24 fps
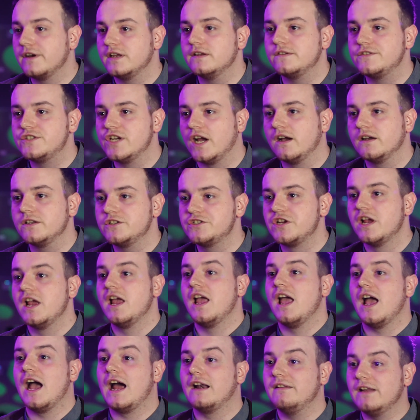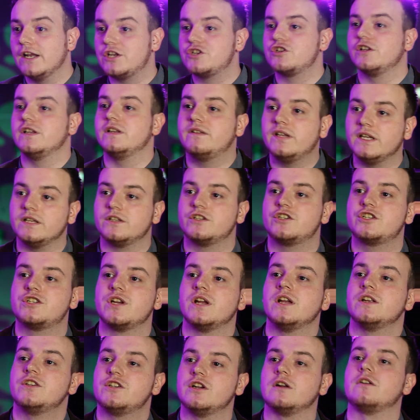of charge and literally teach
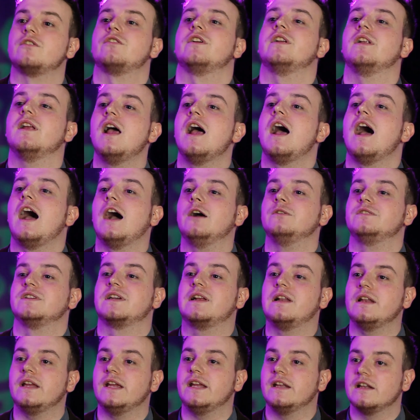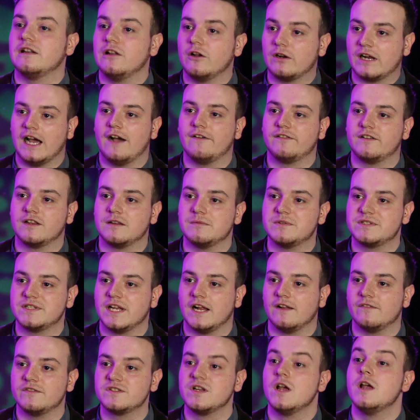children how to clean, look after
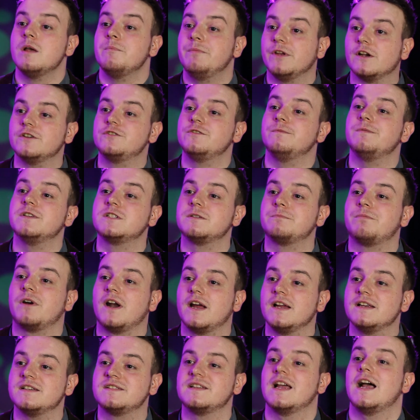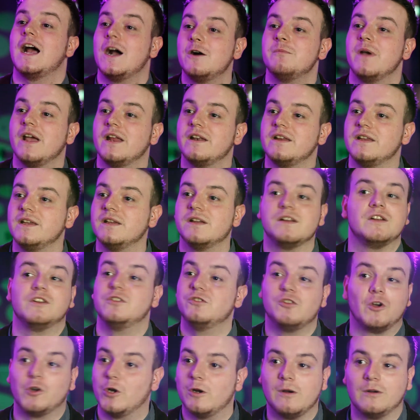themselves, because you'd be surprised how many
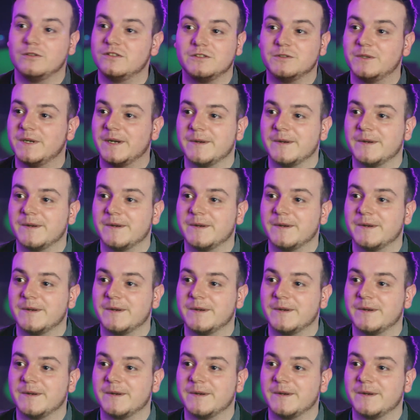don't know how to do it.